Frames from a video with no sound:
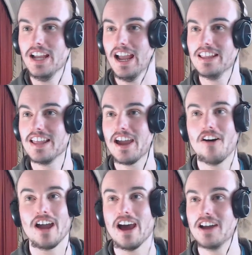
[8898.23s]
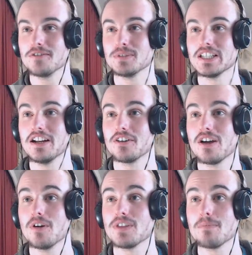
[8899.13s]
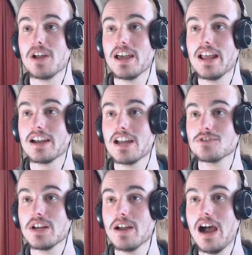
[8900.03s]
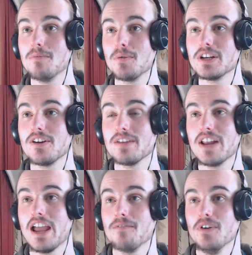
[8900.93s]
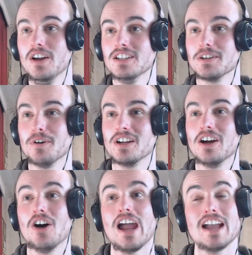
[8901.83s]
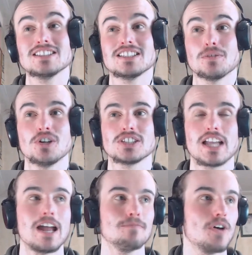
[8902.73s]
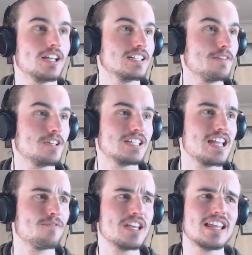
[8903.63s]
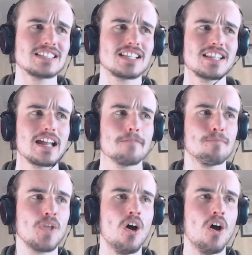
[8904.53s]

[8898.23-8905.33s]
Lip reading: And that I 100% agree with. They play in our country, but we don't even have access to watch the game like WTF. Yeah, that's the thing.